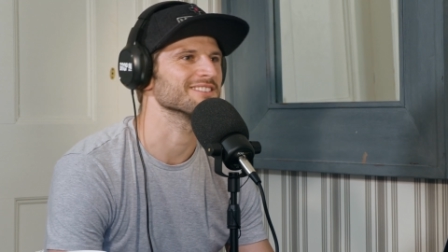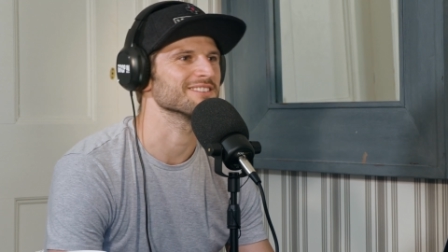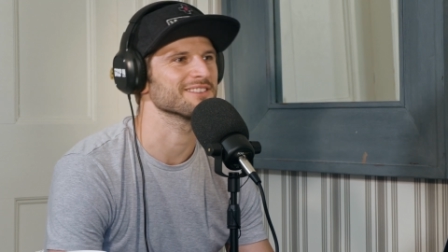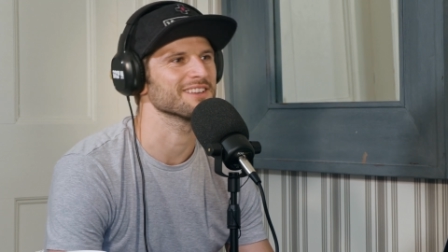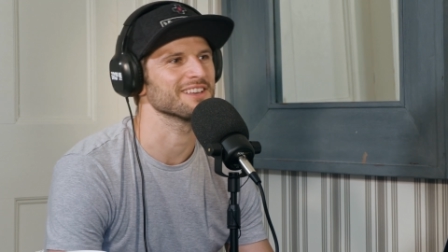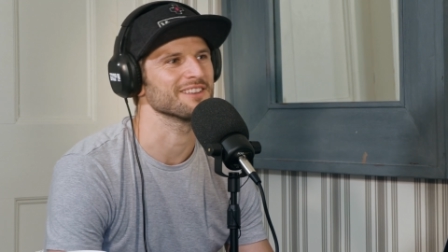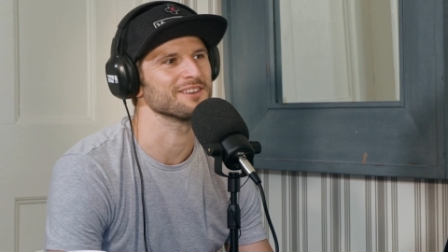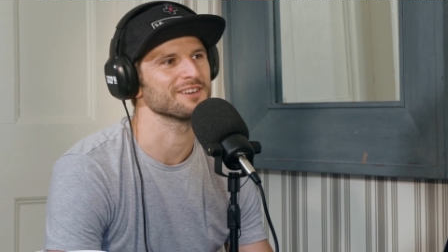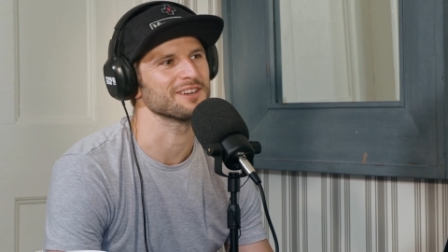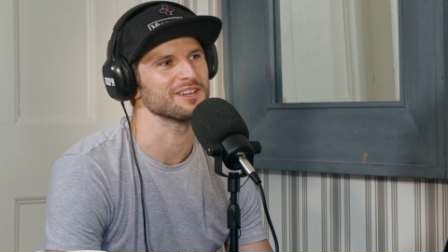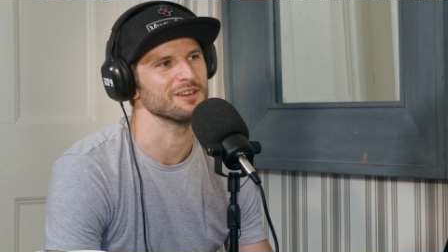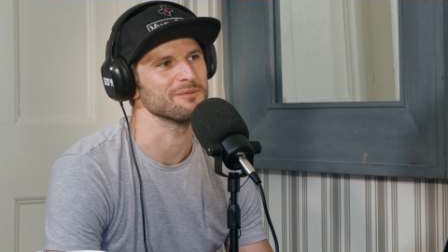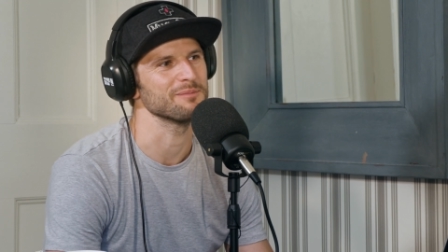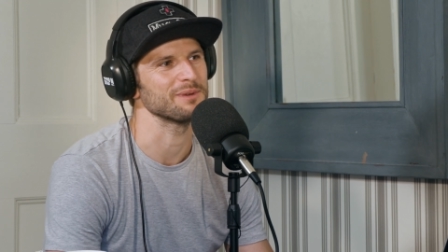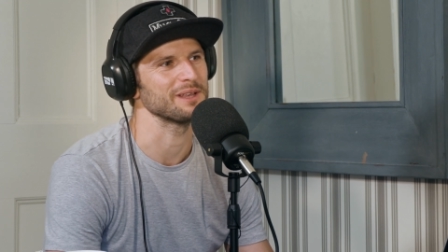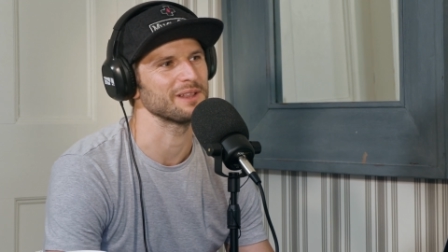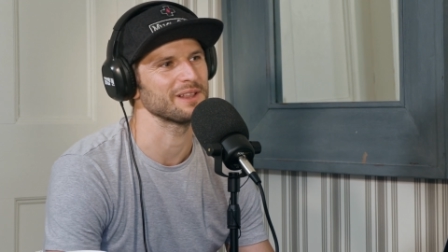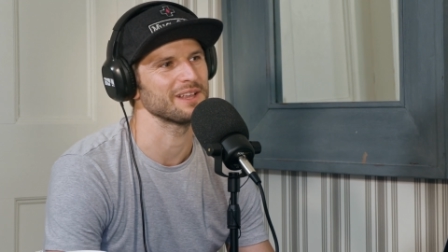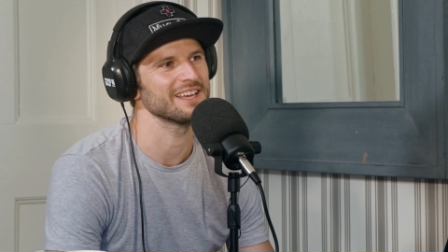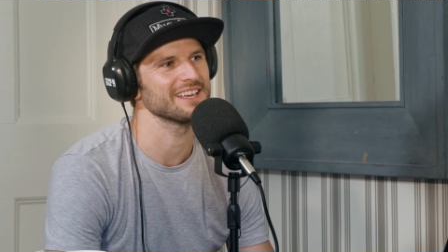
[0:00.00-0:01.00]
and think they're going to
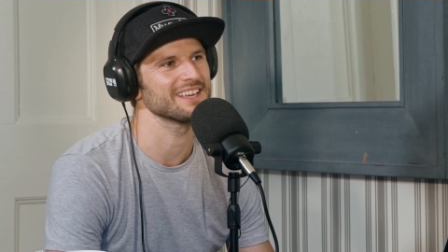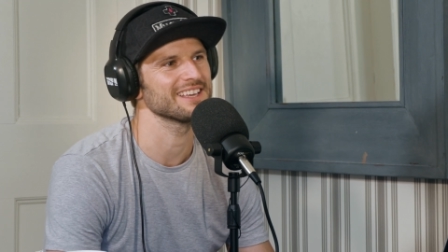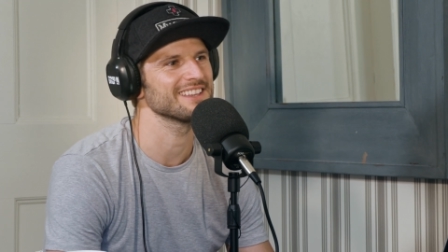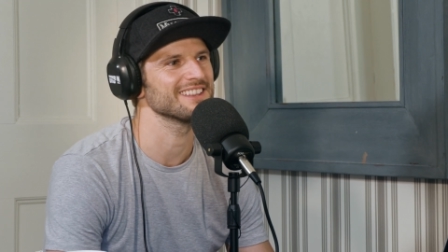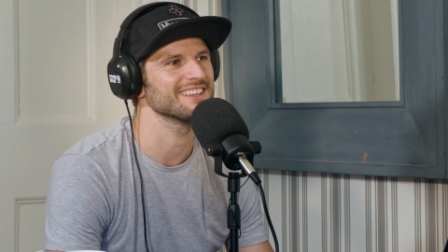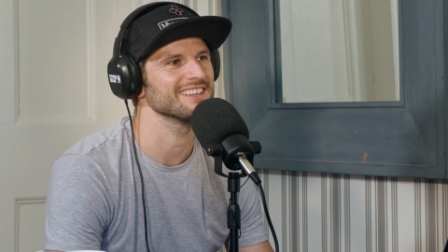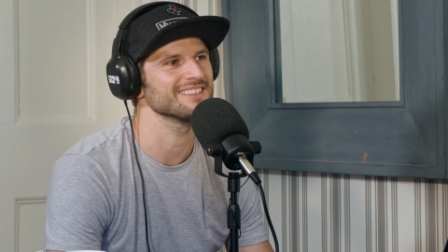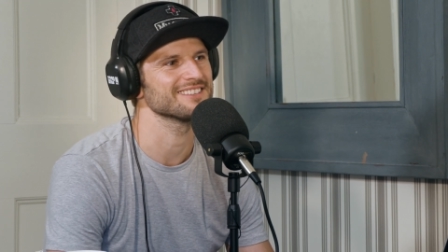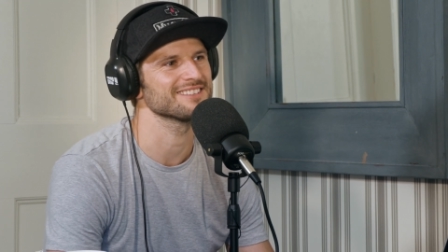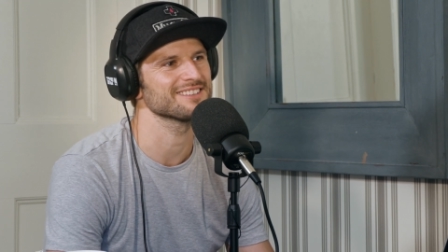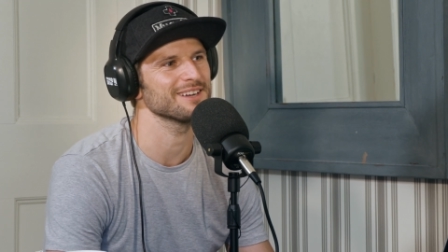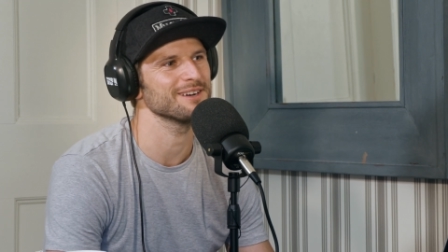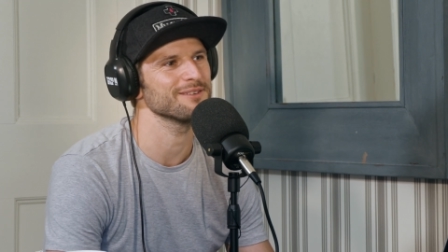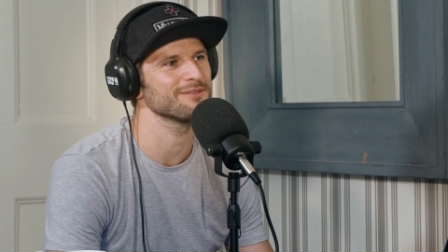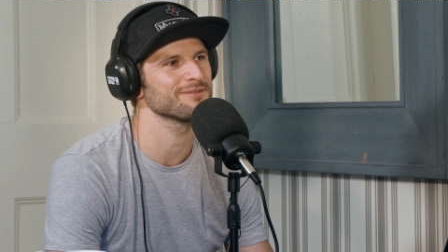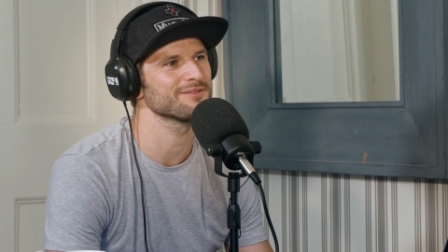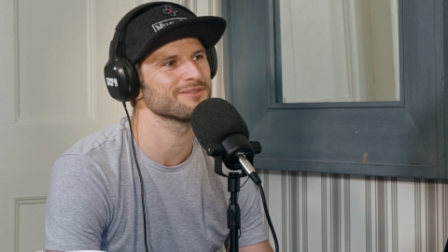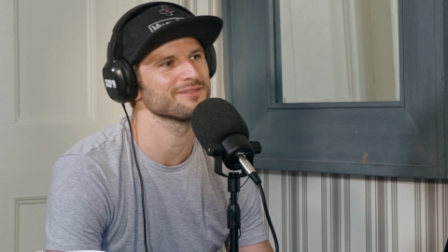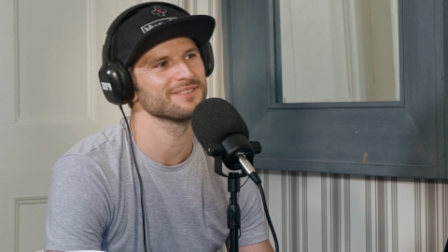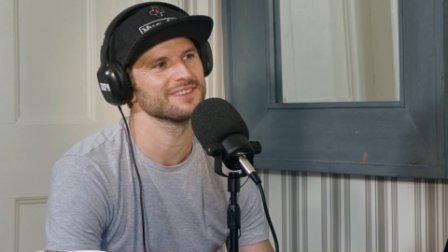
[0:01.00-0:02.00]
be like these
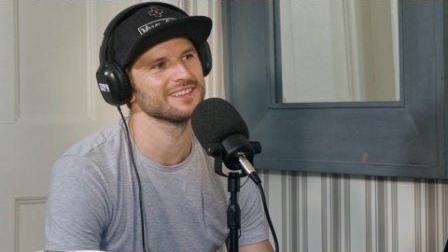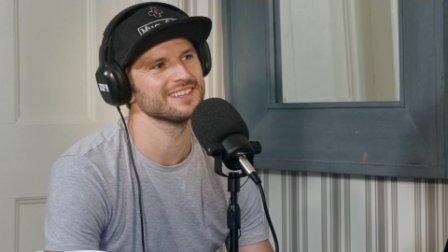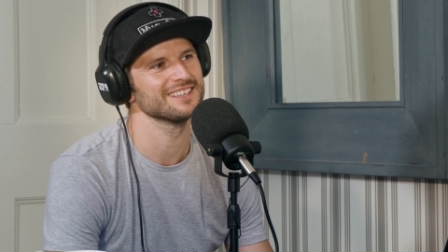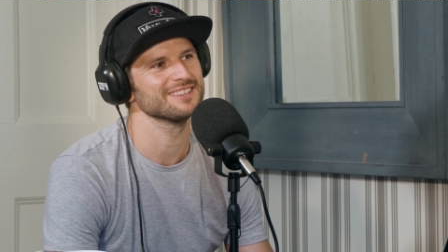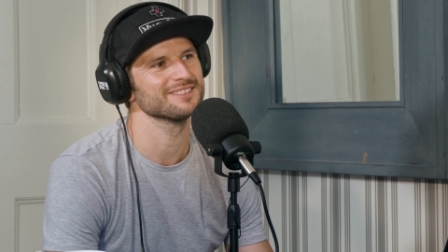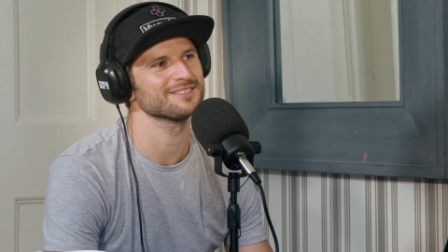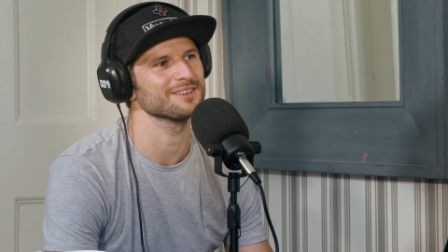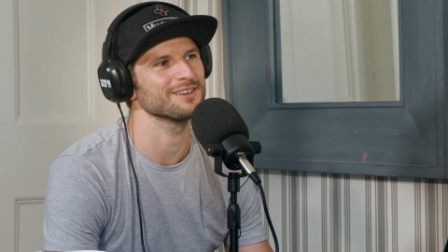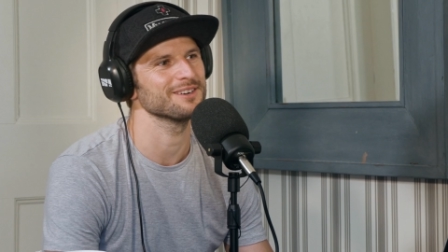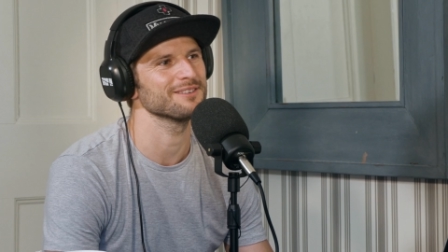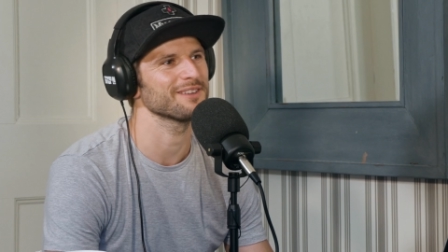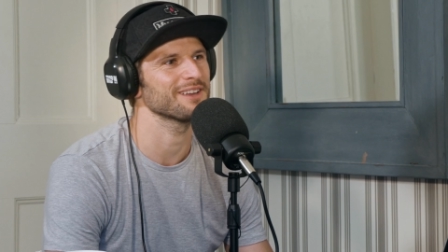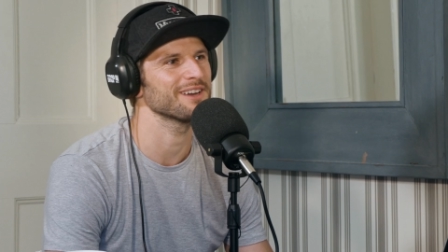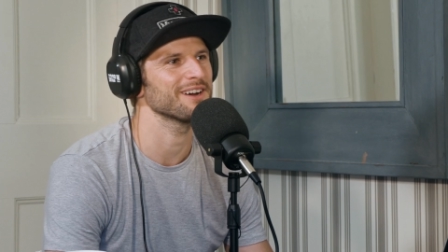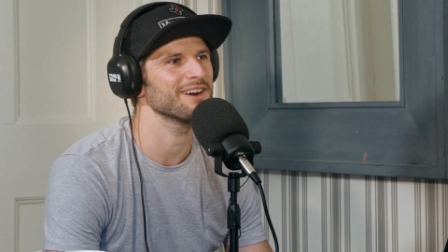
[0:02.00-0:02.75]
tough sort of like